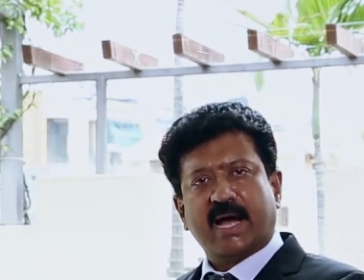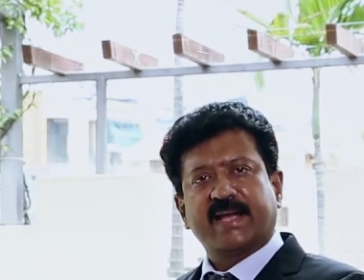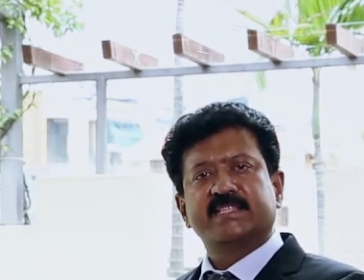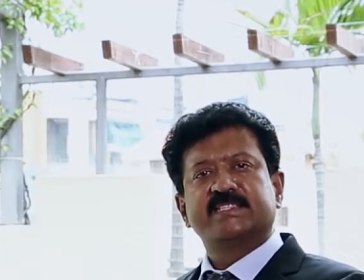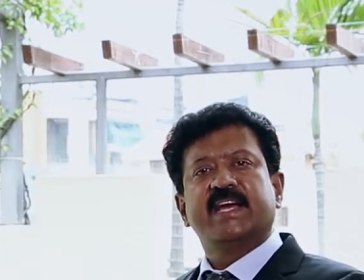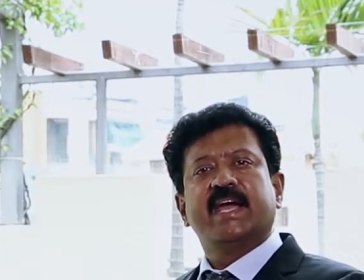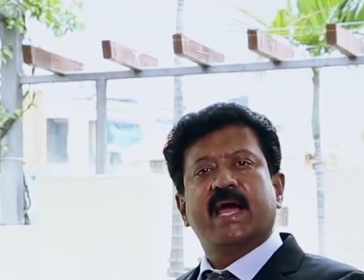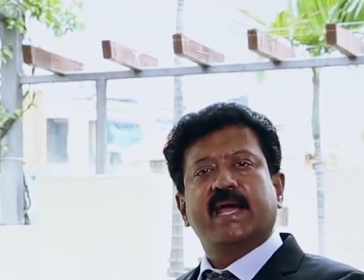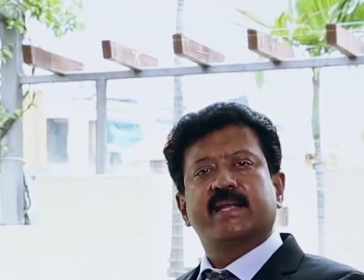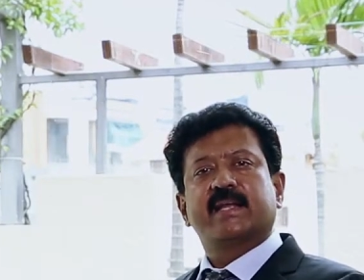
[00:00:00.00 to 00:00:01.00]
I
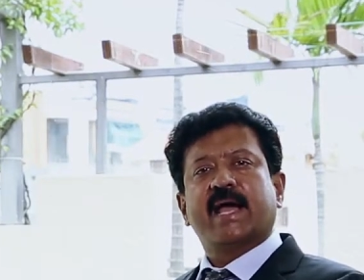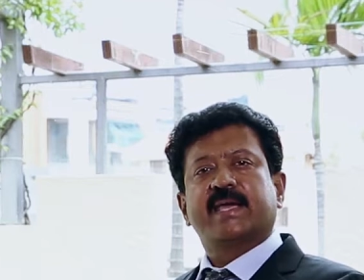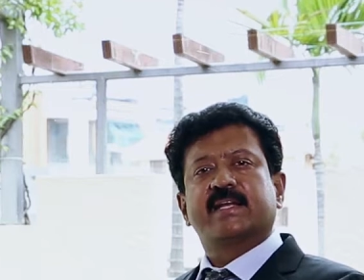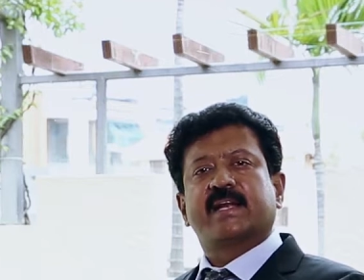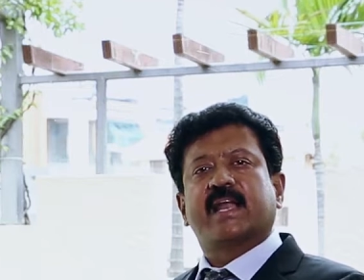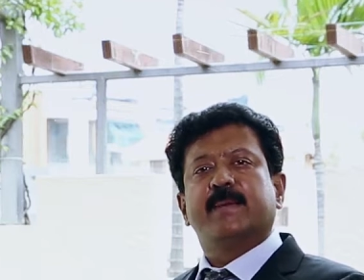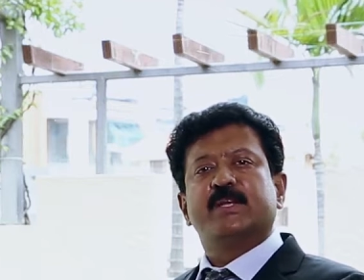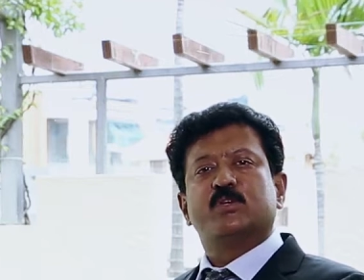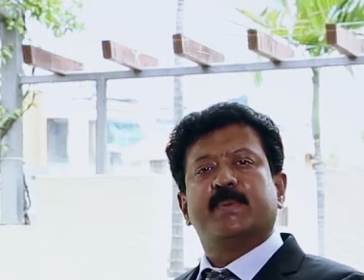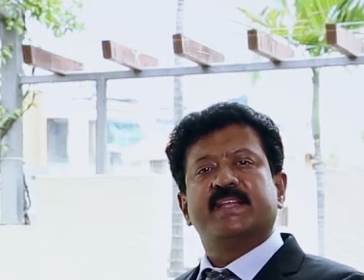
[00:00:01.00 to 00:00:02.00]
can claim
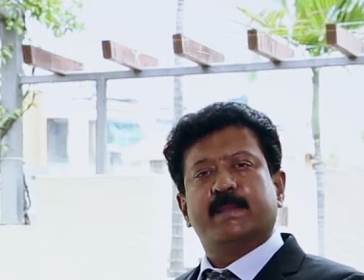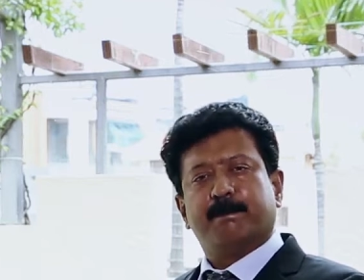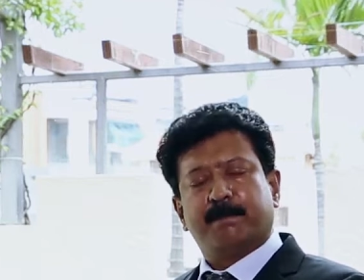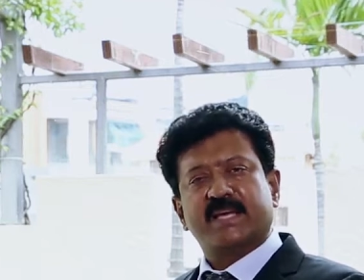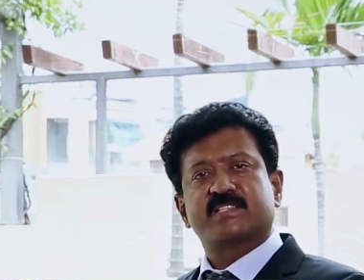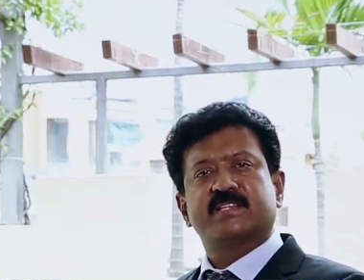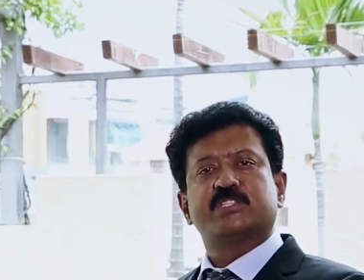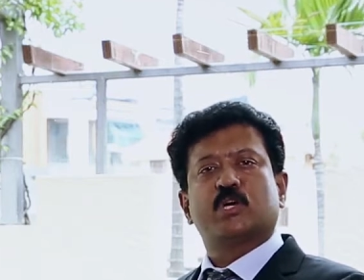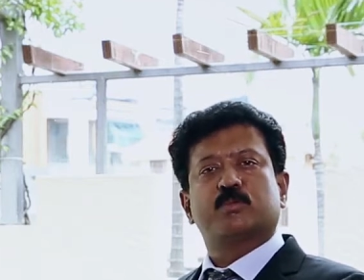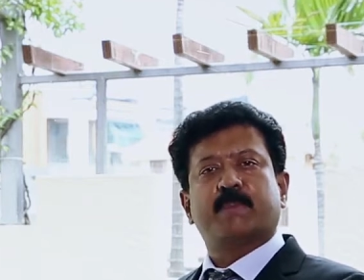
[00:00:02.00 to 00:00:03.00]
it to be the best in
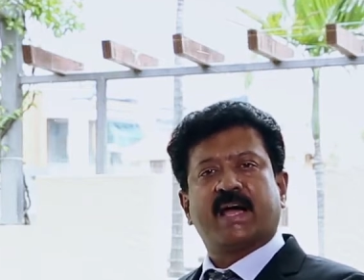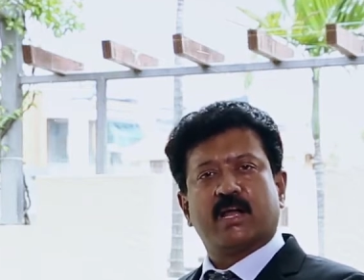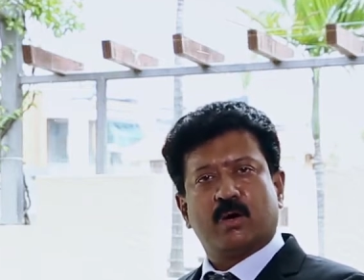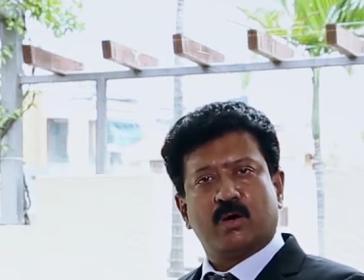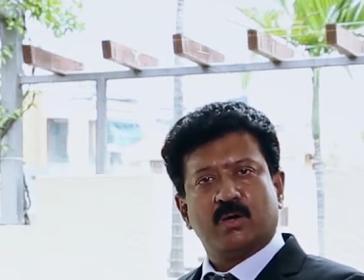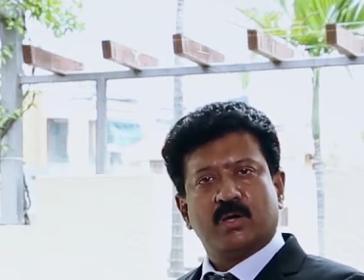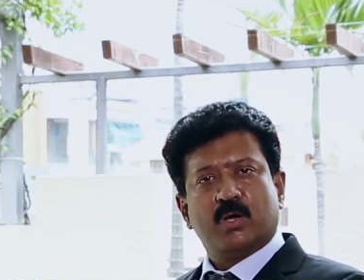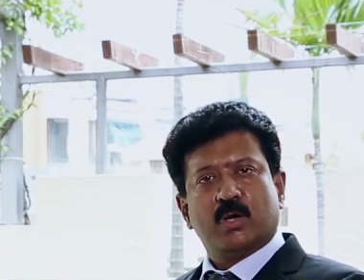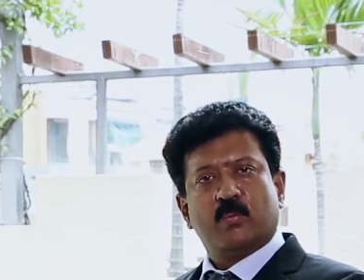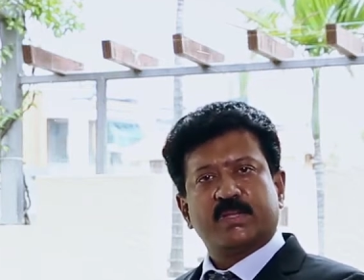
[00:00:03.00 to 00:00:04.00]
South Bangalore,
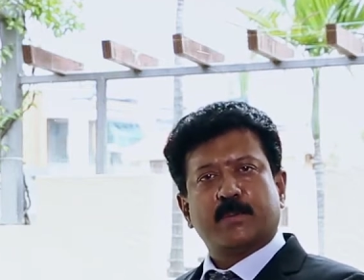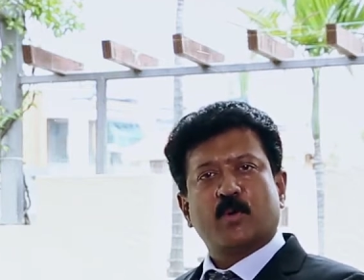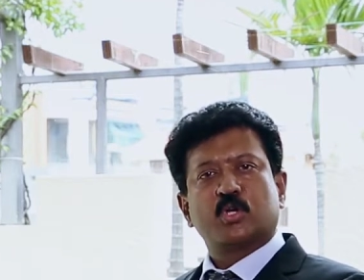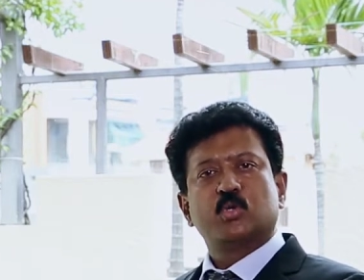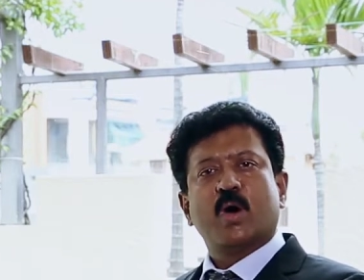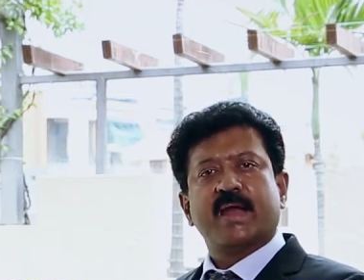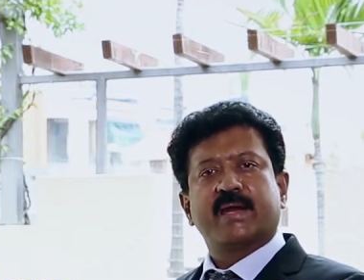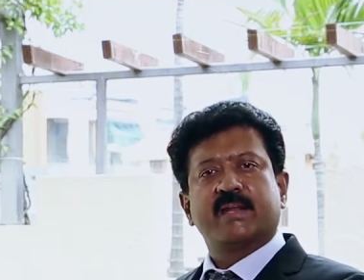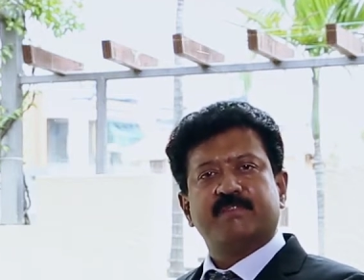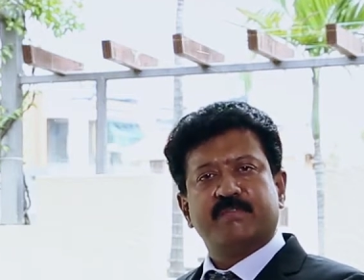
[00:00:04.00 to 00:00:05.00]
with about
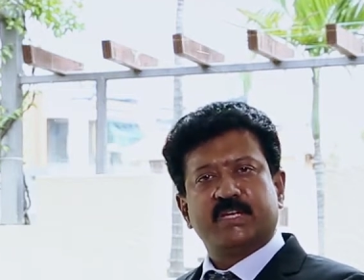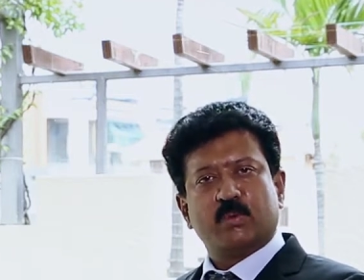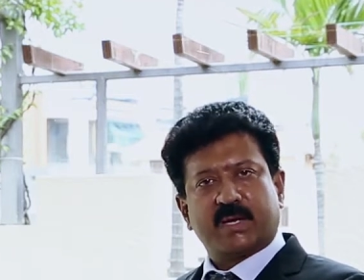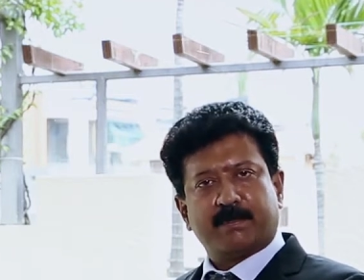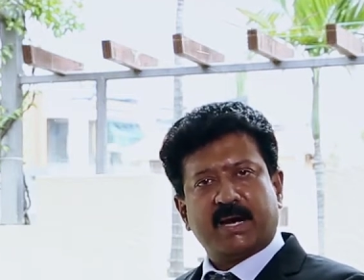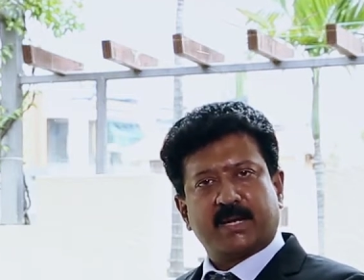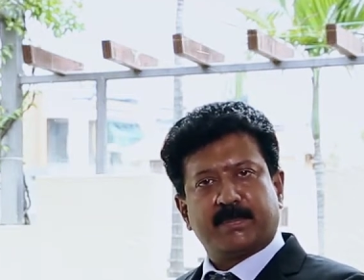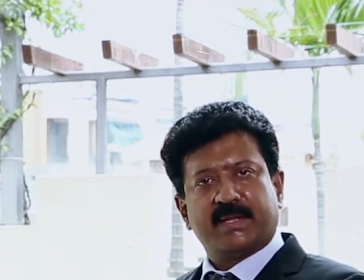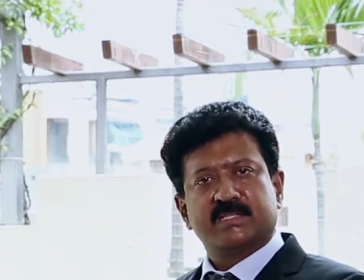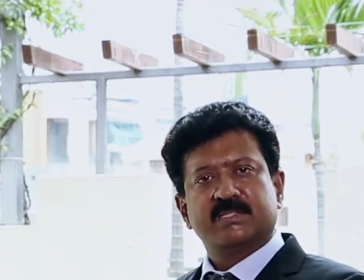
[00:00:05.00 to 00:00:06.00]
251
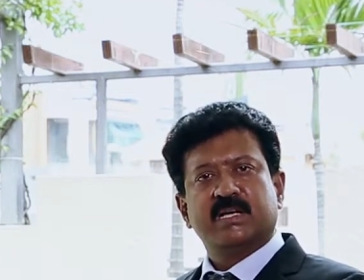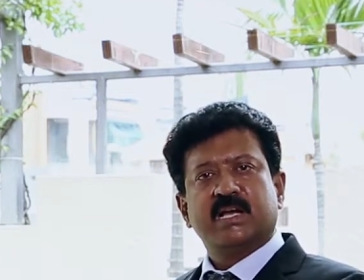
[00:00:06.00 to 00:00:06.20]
apartments.